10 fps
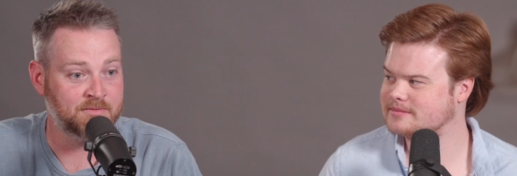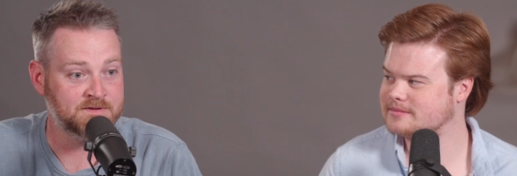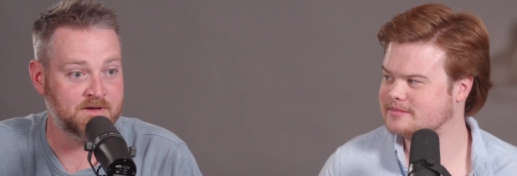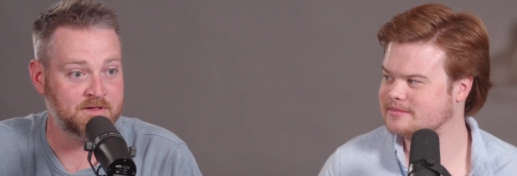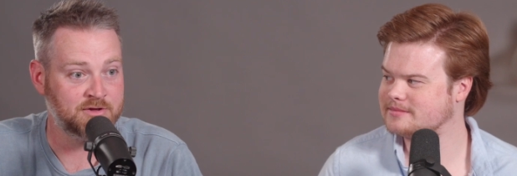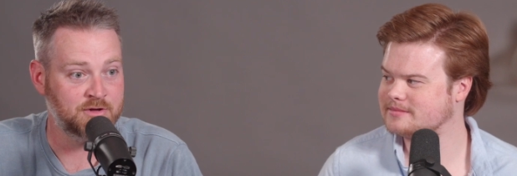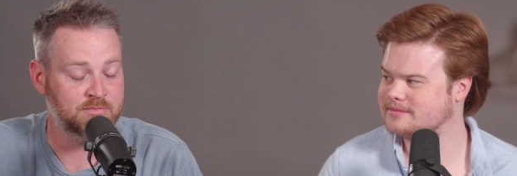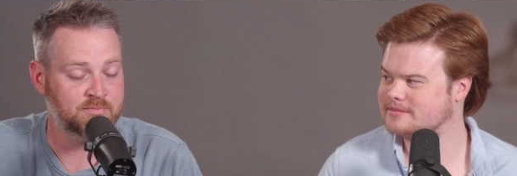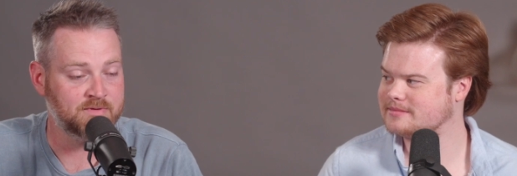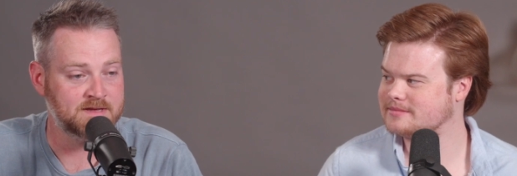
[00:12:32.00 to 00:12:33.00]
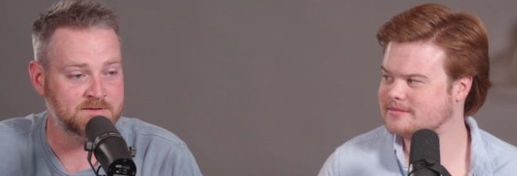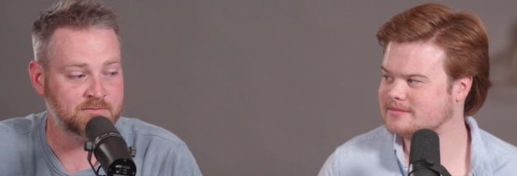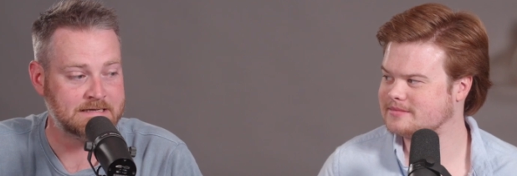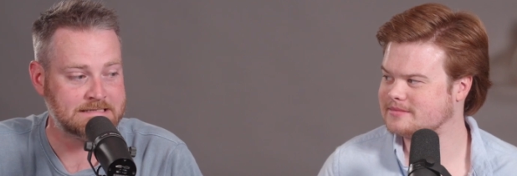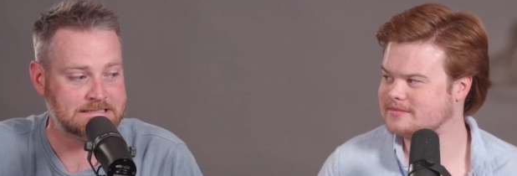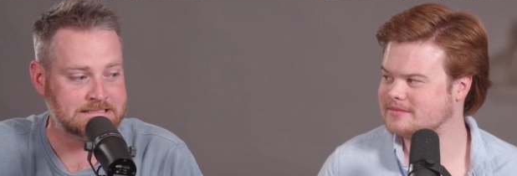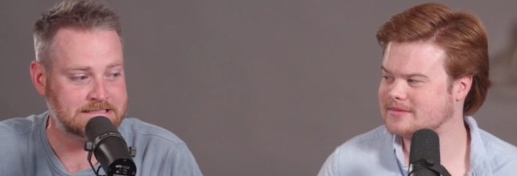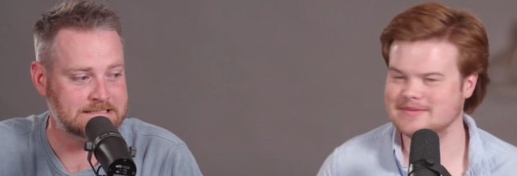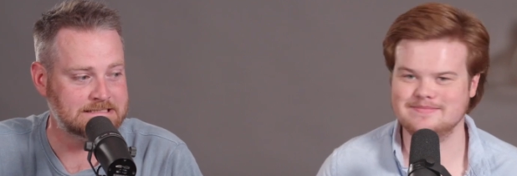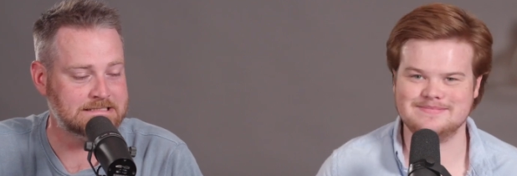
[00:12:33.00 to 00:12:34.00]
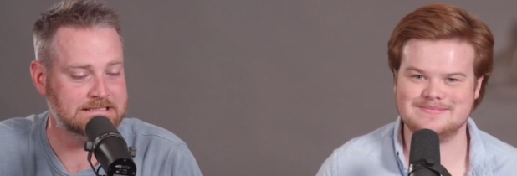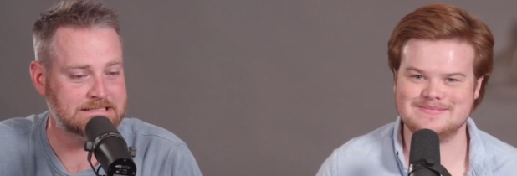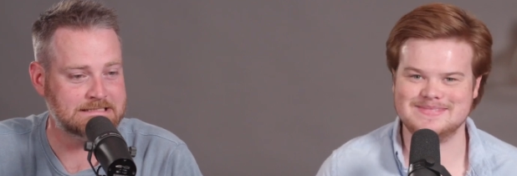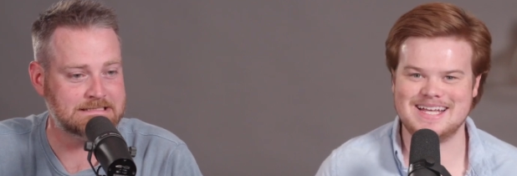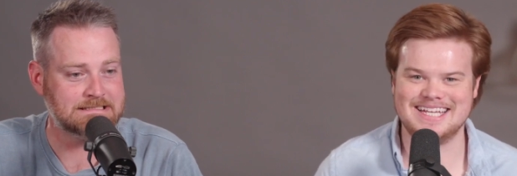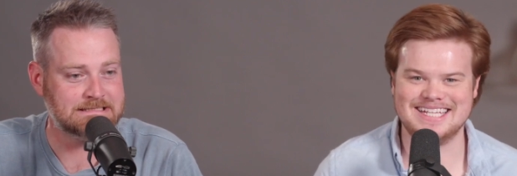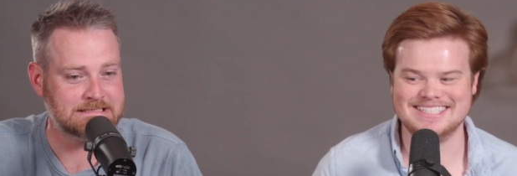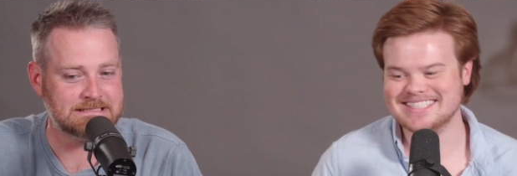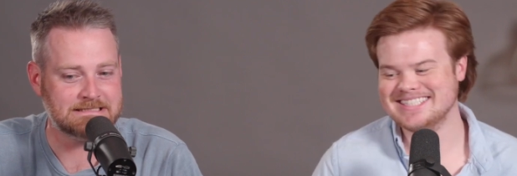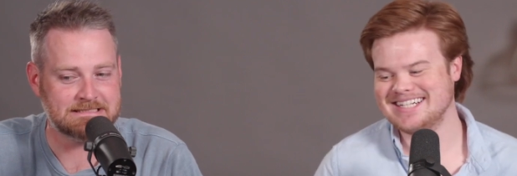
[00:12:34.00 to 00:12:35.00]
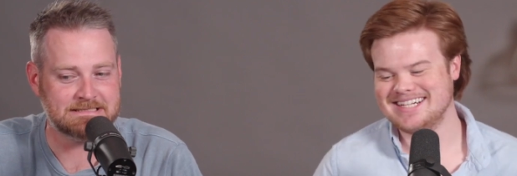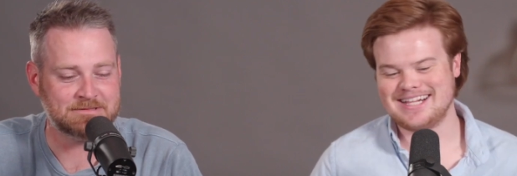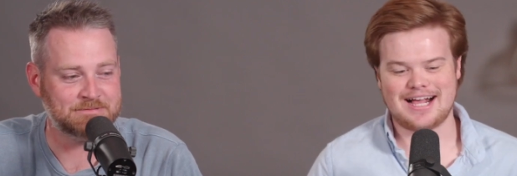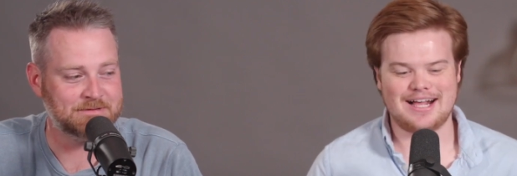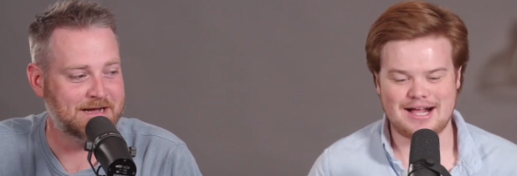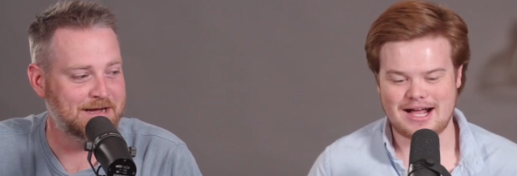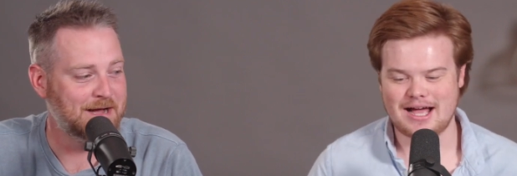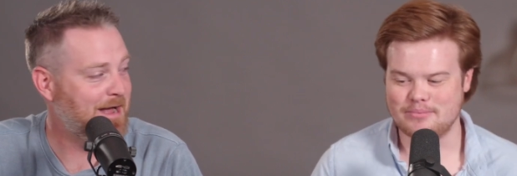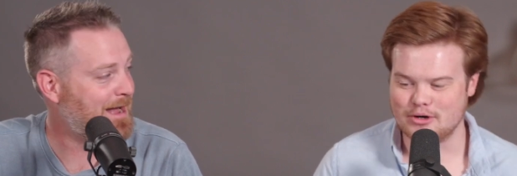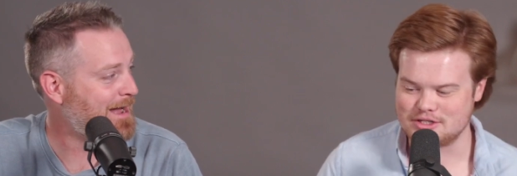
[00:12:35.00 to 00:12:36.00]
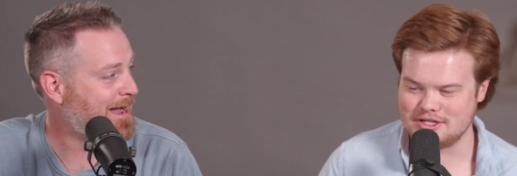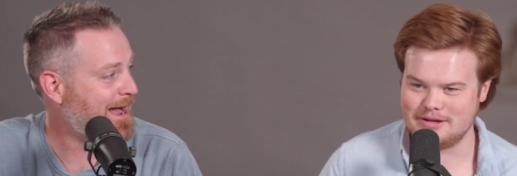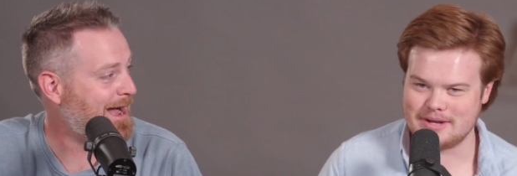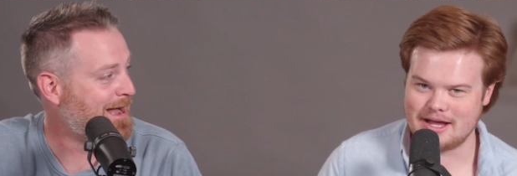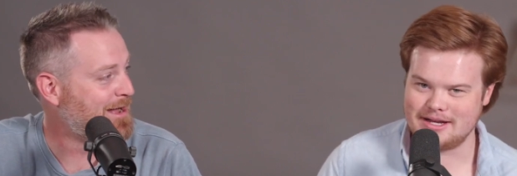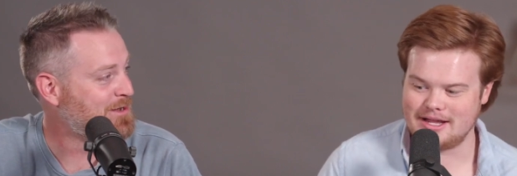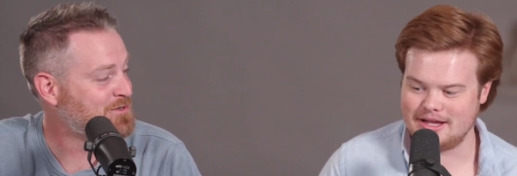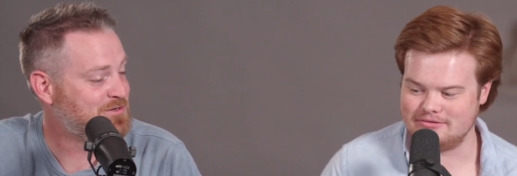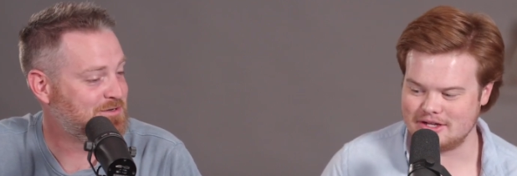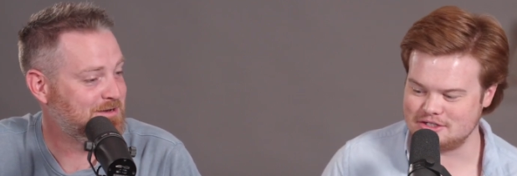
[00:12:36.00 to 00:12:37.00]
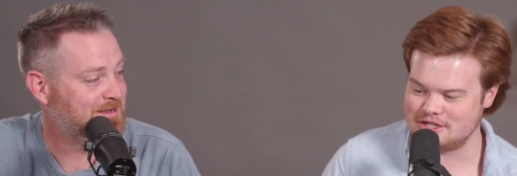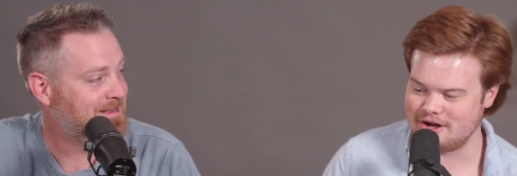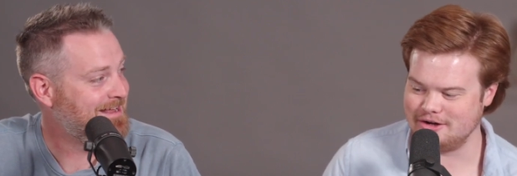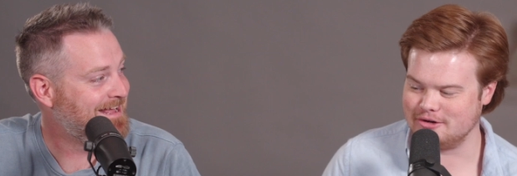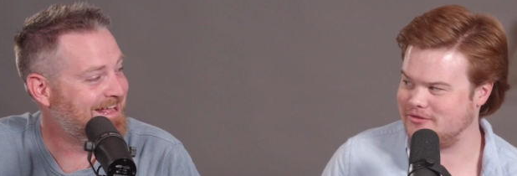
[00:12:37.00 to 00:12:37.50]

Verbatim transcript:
Speaker 1: we saw the Cuban place, and we're like, mm. mm
Speaker 2: I personally am not a vegetarian or